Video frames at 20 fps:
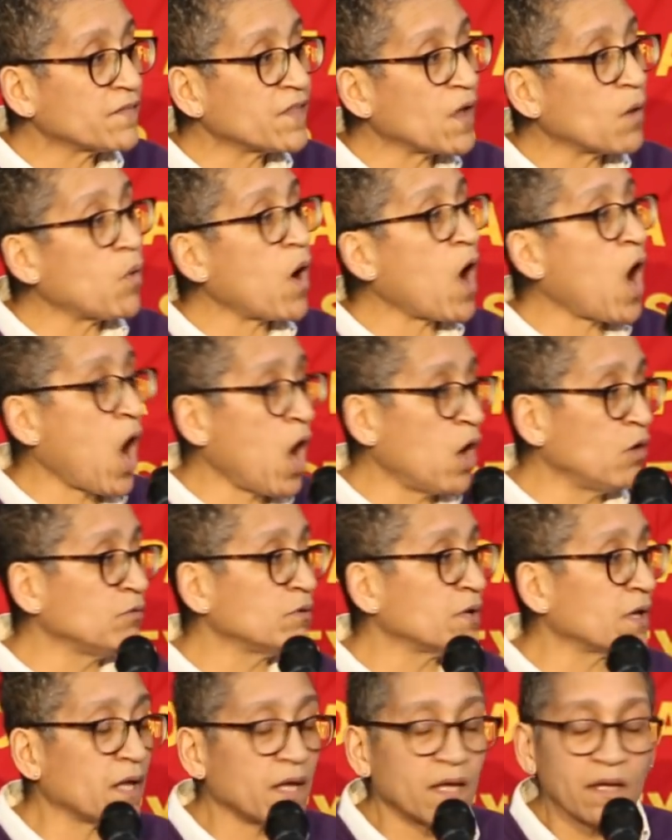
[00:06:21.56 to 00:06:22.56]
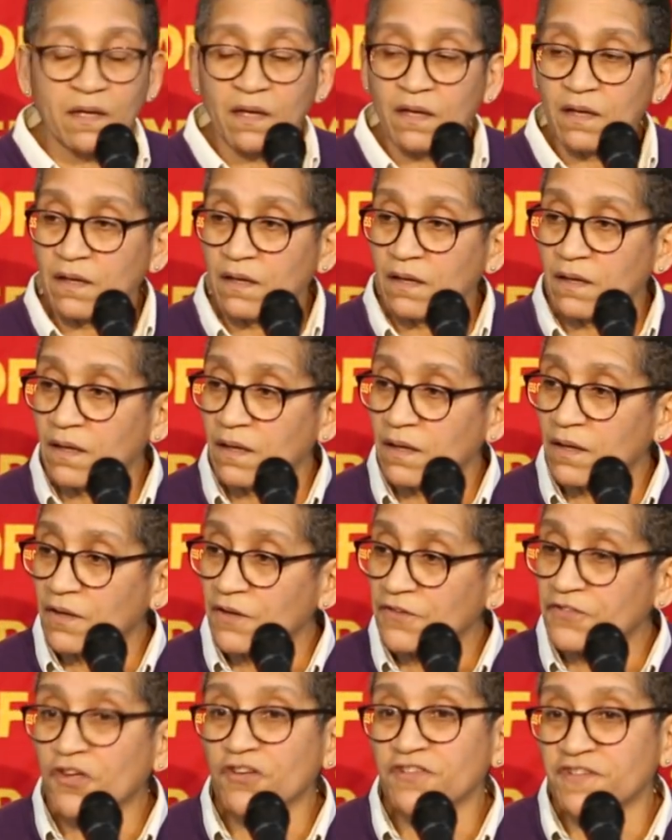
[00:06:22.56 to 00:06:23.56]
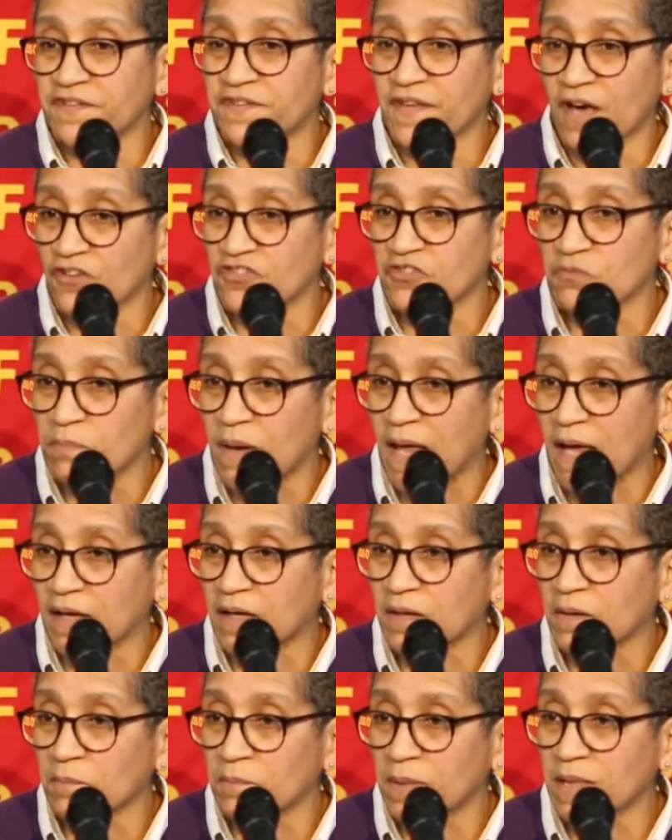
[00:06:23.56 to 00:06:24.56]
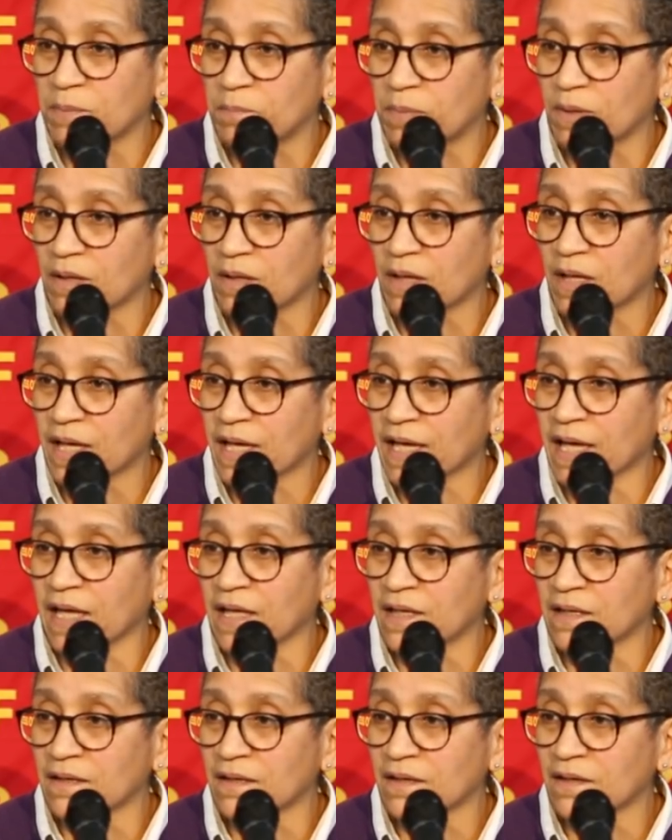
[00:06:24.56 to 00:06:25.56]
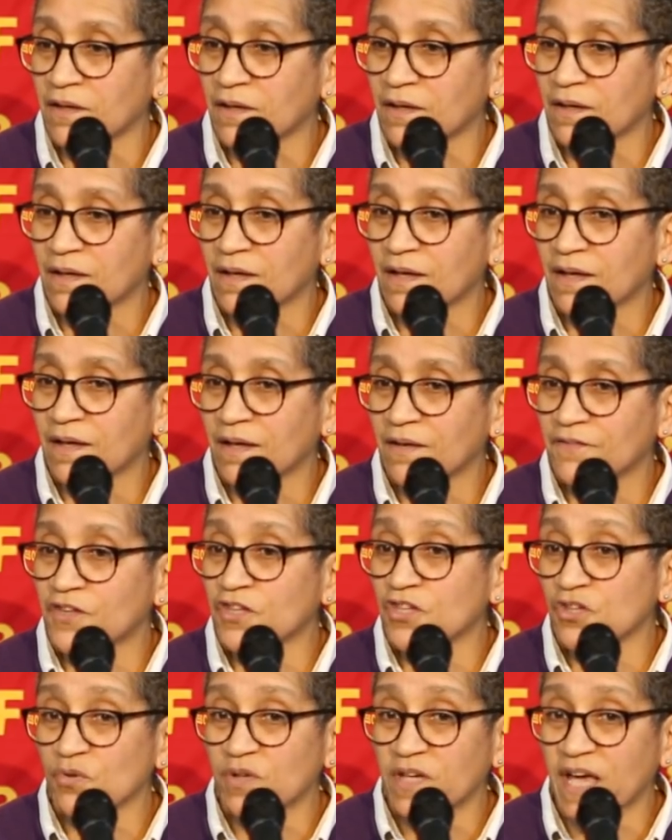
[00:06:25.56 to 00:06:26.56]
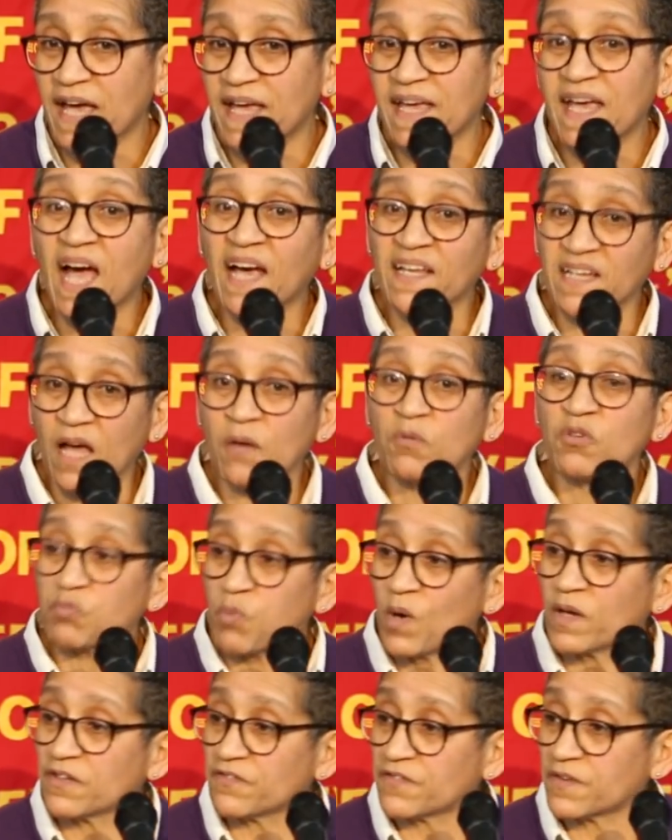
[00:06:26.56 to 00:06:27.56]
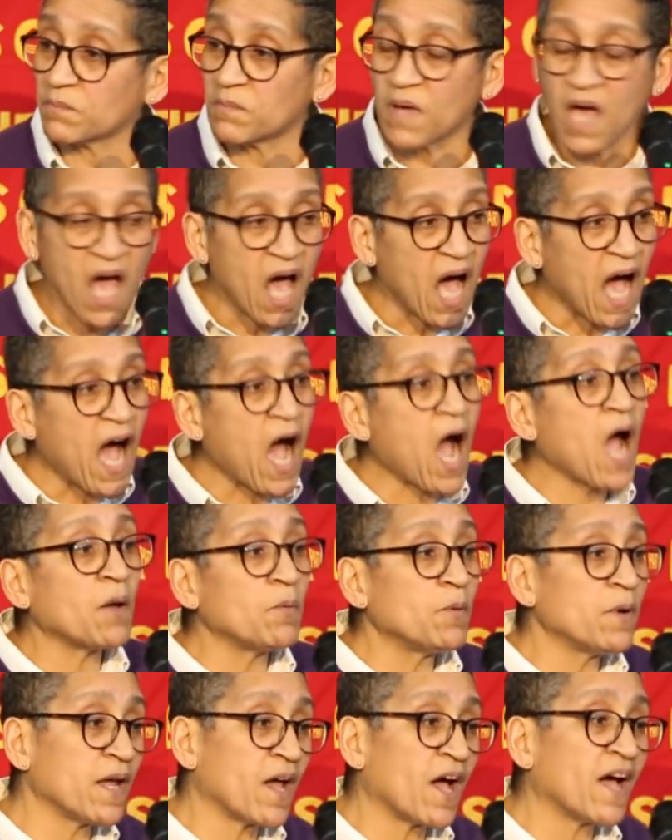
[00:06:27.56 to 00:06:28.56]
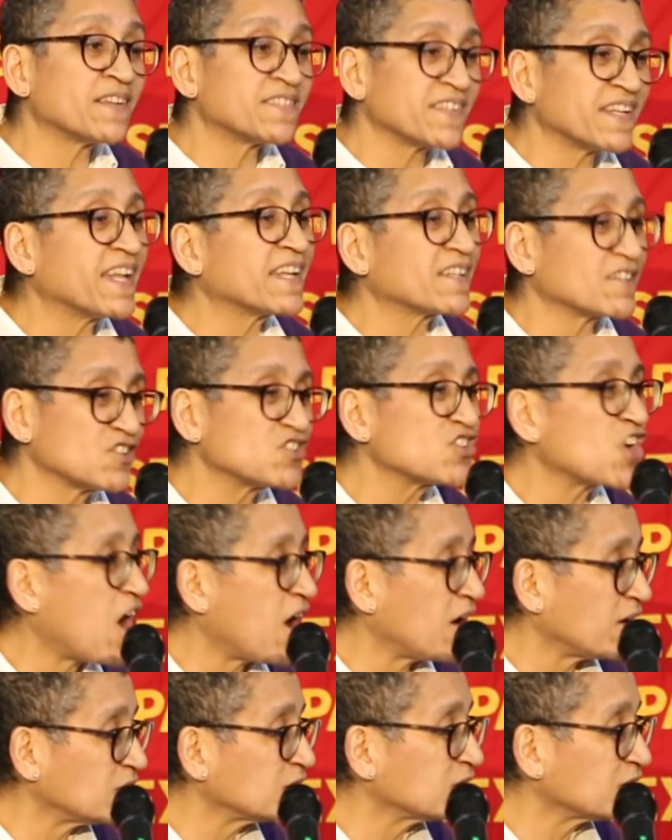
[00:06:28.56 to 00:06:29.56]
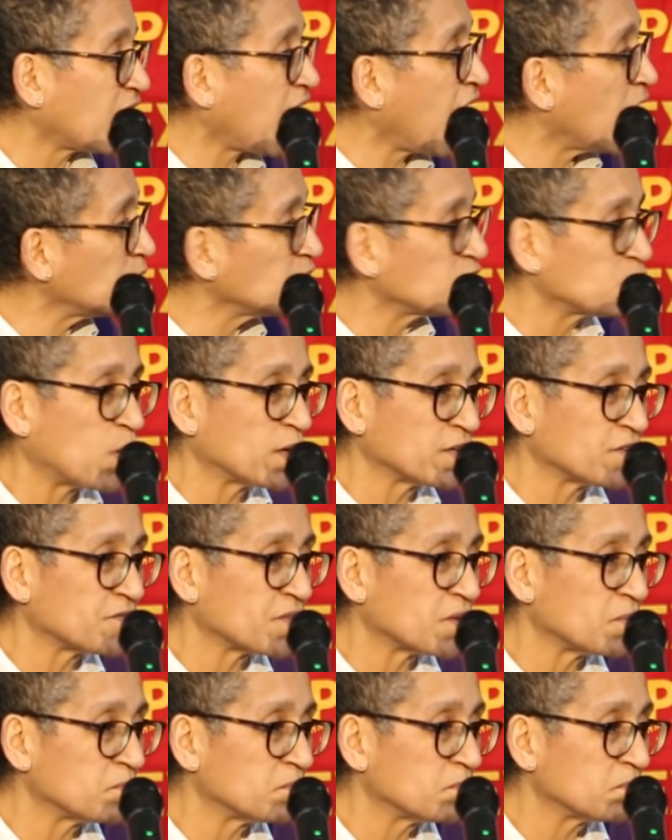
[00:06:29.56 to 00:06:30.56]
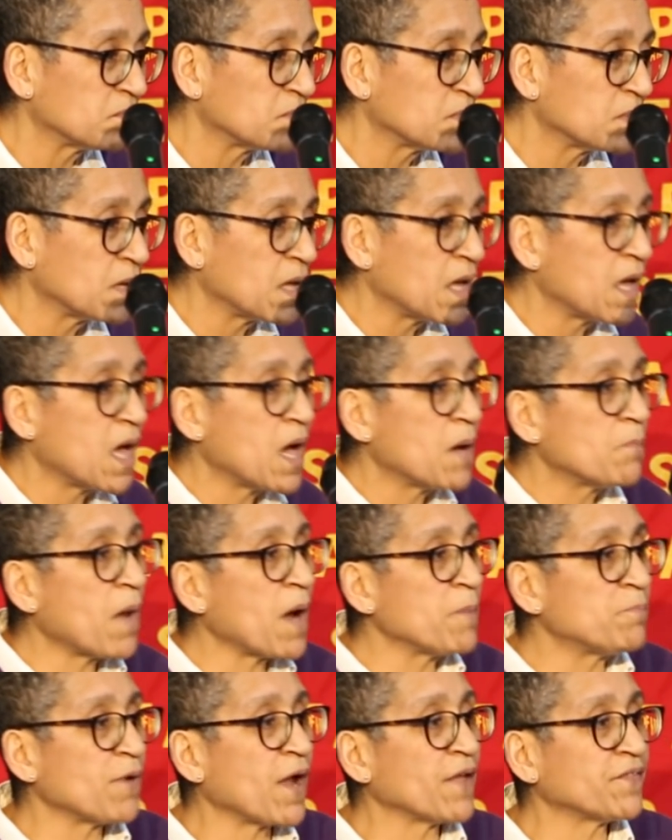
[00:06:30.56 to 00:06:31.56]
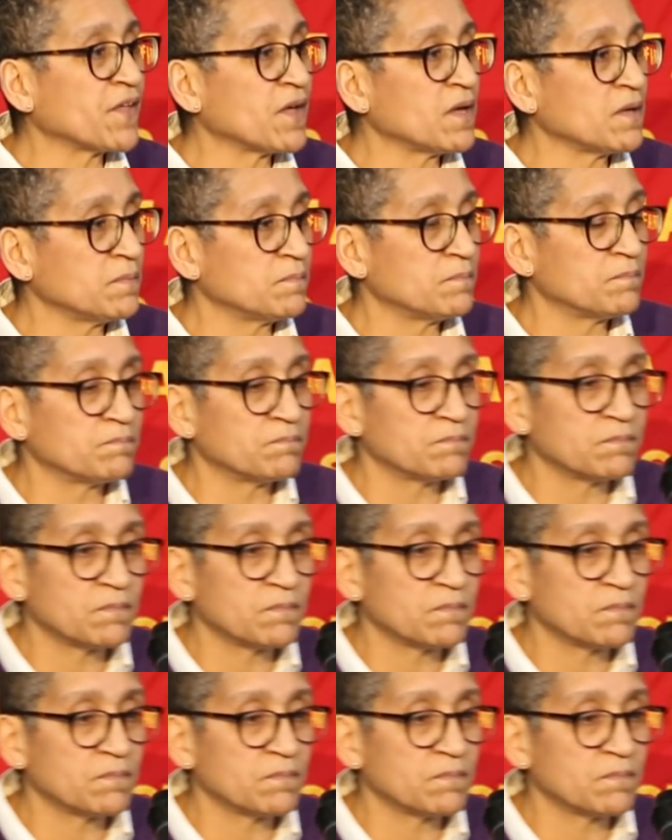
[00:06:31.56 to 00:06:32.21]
there were only 30,000 black people in the UK, and I was one of them. Only as a little child, I was one of them. My brother,